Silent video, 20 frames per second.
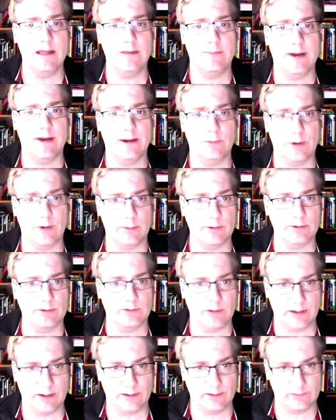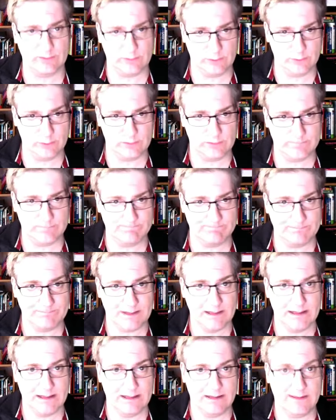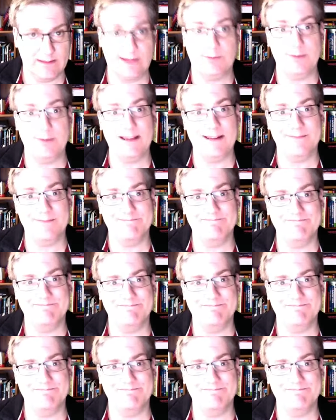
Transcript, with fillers: by Robert Chazz Chute. That's me.